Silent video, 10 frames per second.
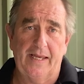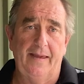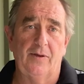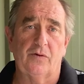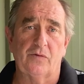
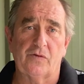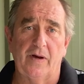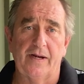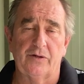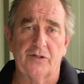chemicals
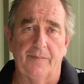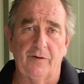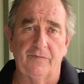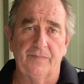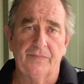straight on top
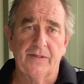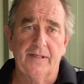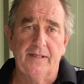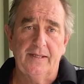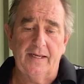of them.
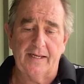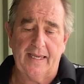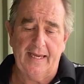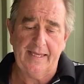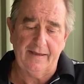
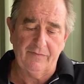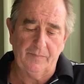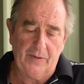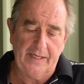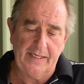Okay, give
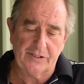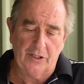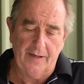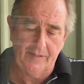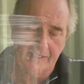them plenty of time, and